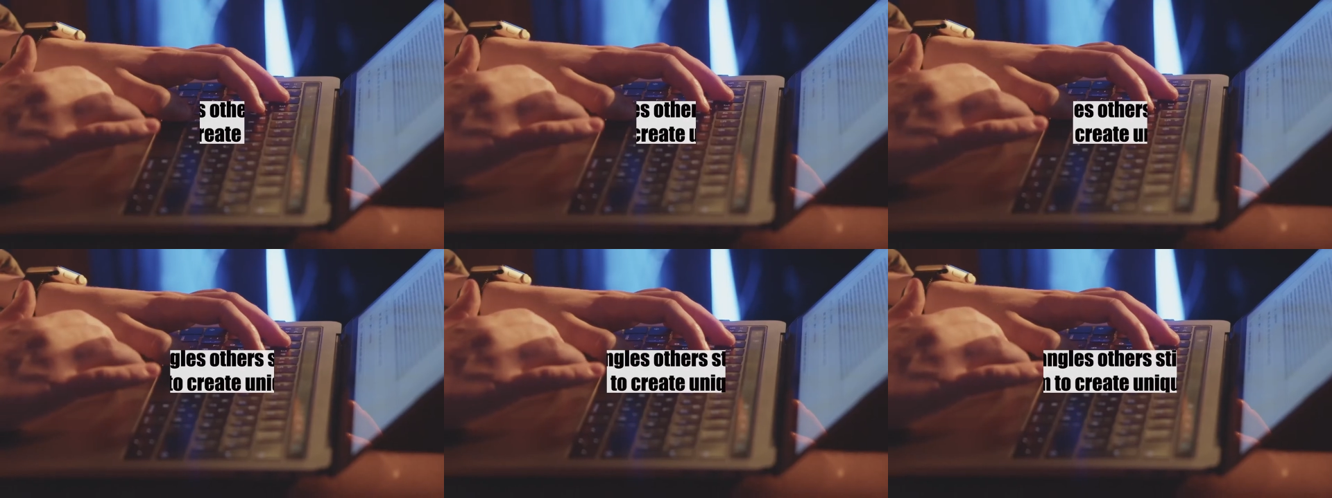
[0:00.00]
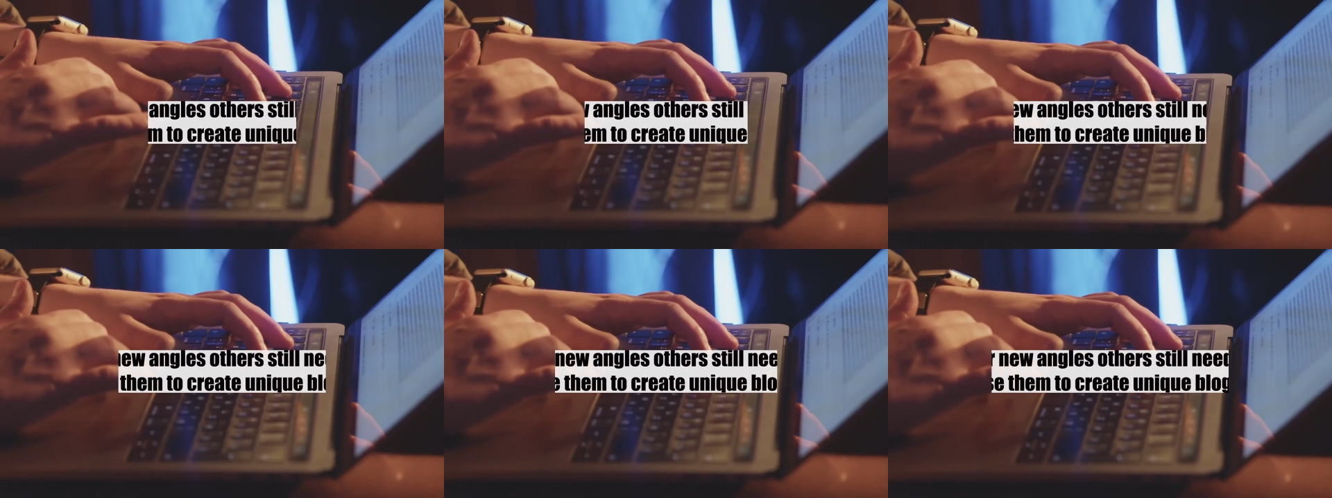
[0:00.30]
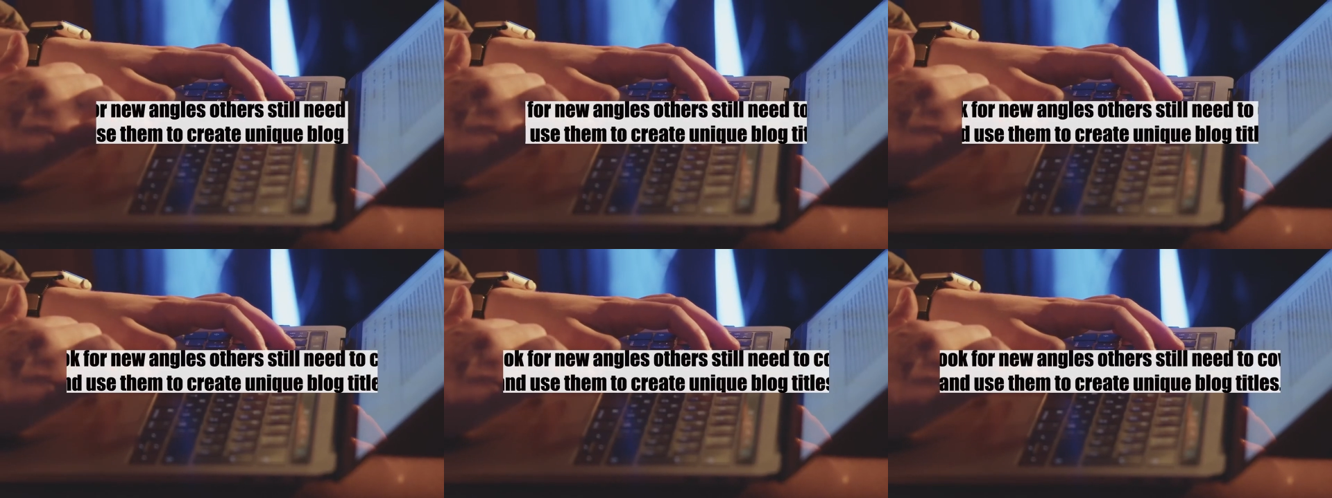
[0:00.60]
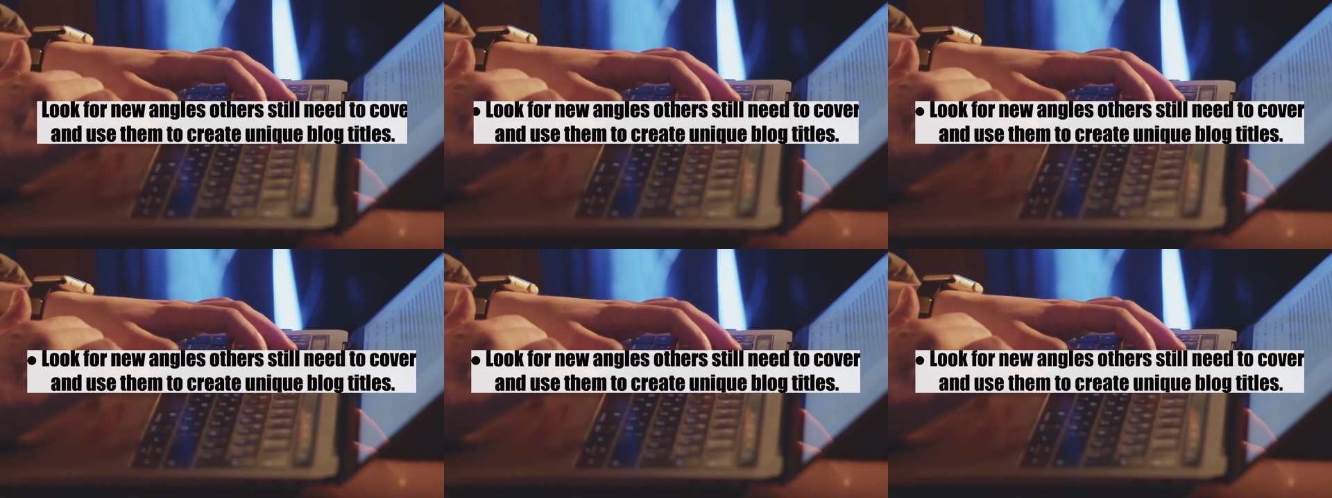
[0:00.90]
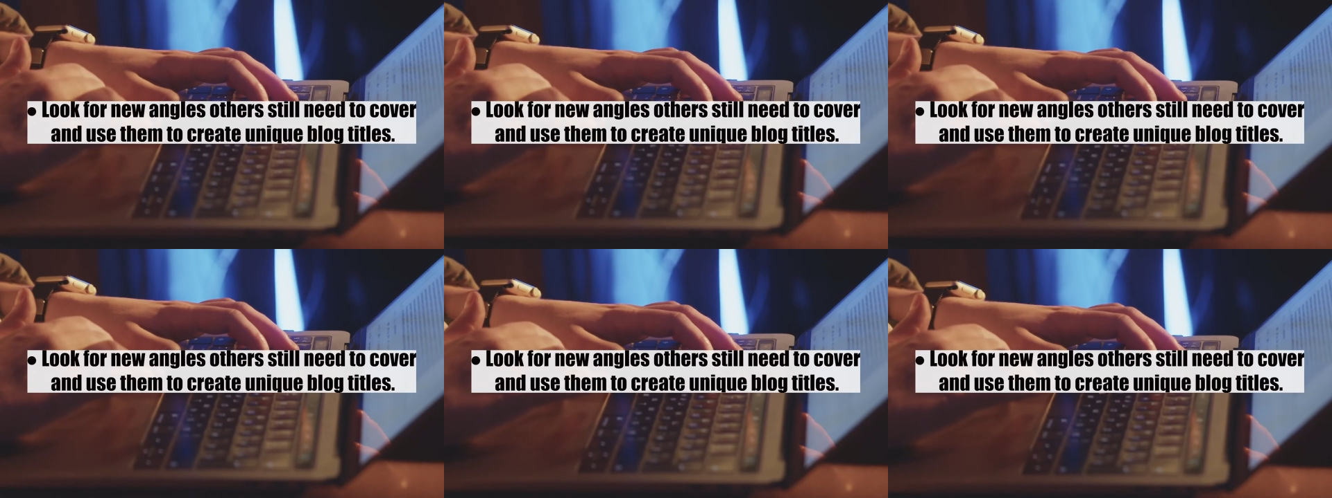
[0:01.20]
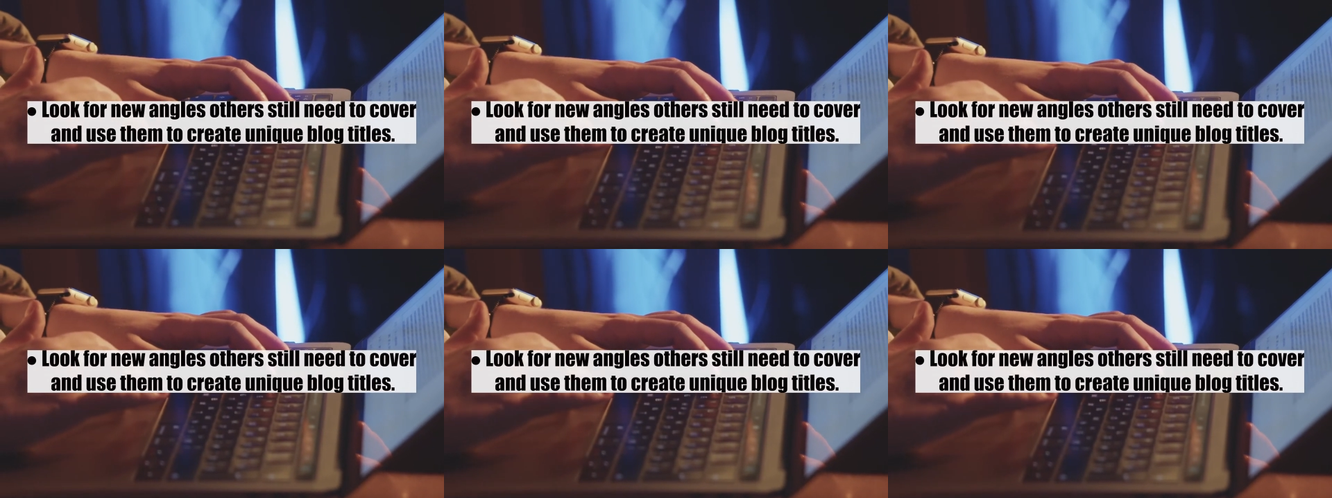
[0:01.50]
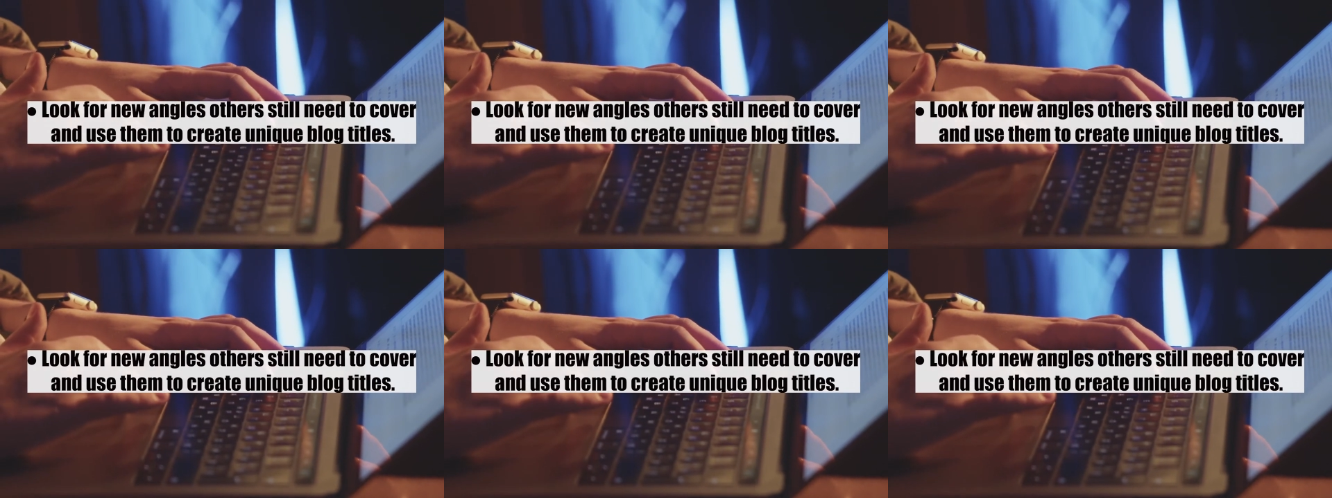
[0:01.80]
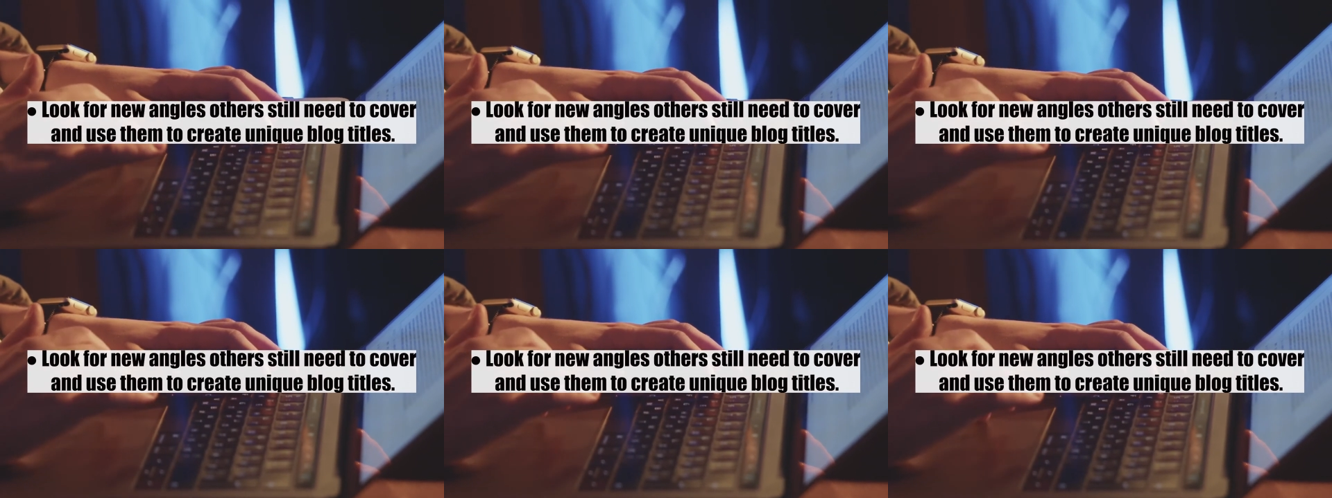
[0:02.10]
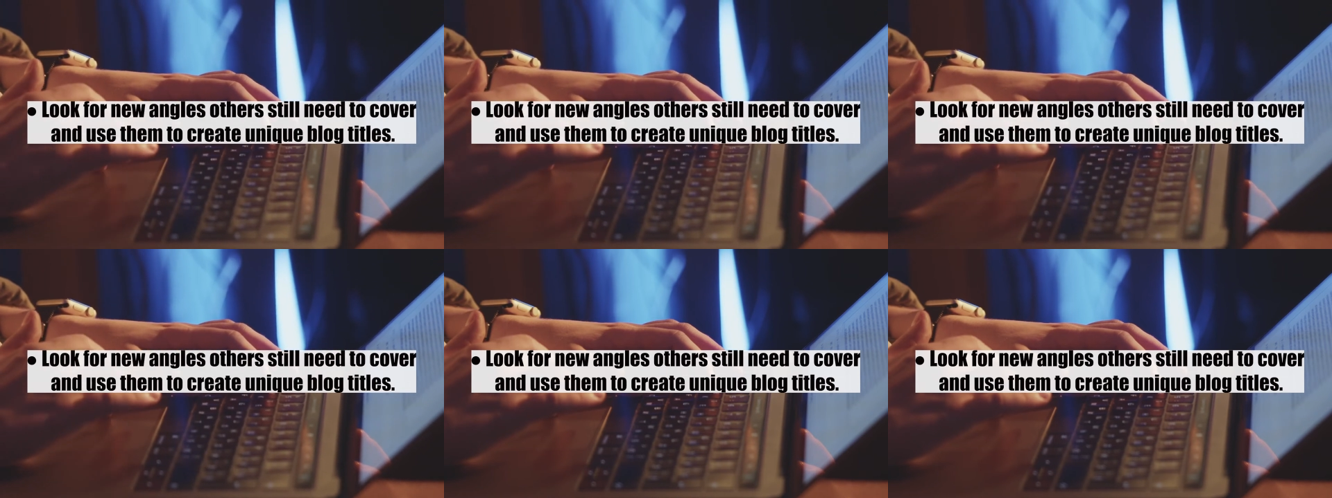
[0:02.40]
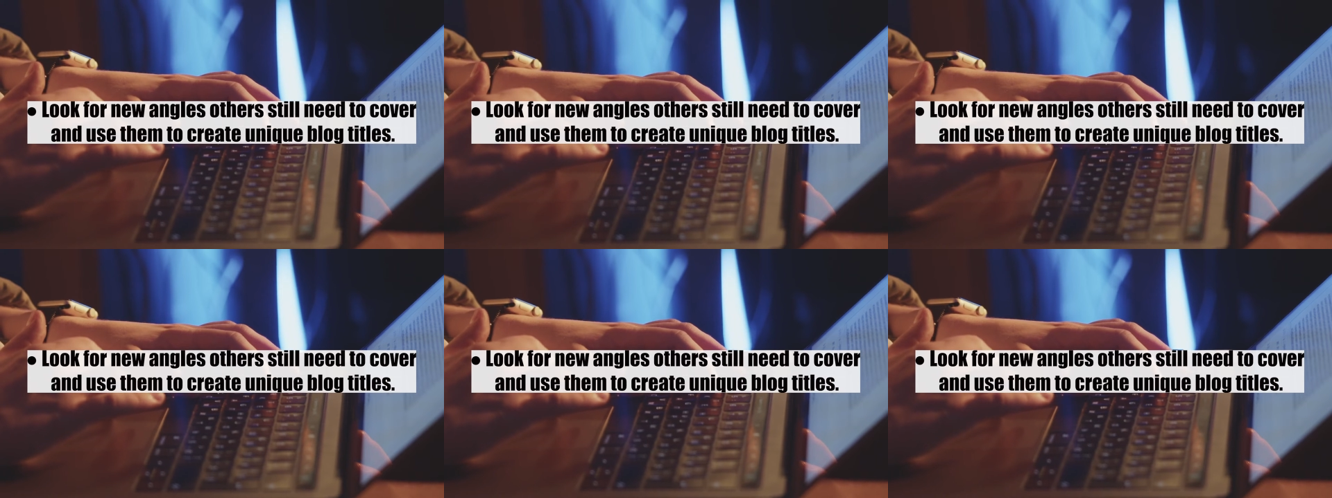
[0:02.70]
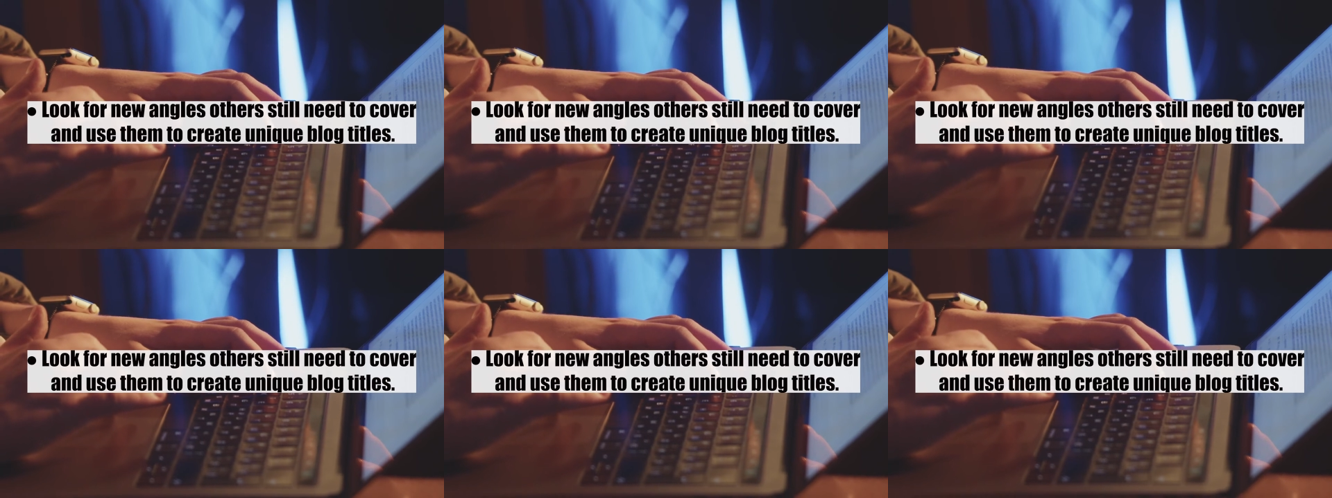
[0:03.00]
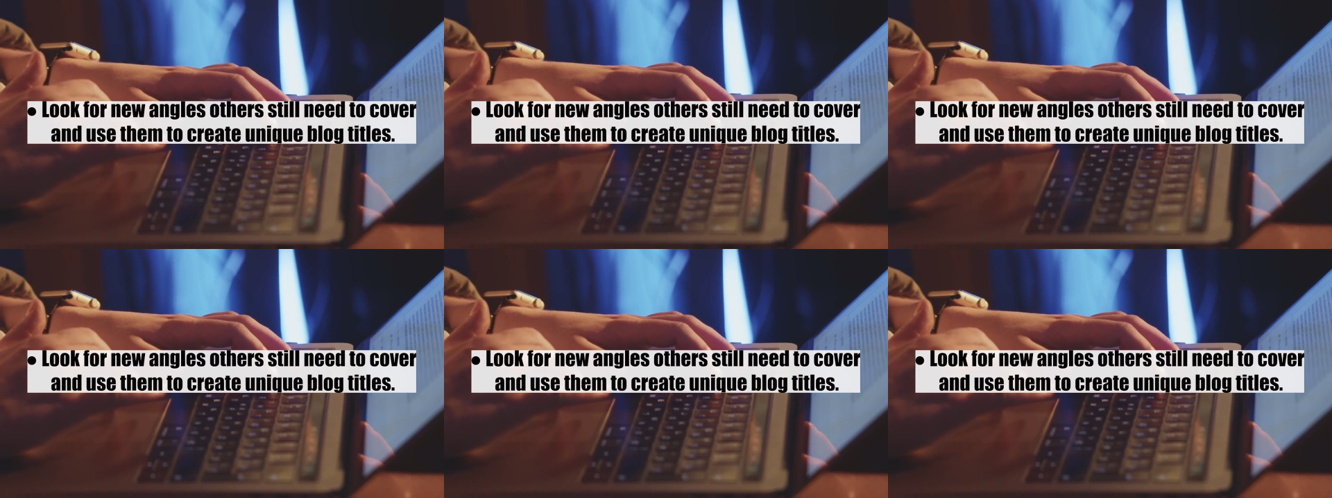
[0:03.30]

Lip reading: No face is visible, so there are no lips to read.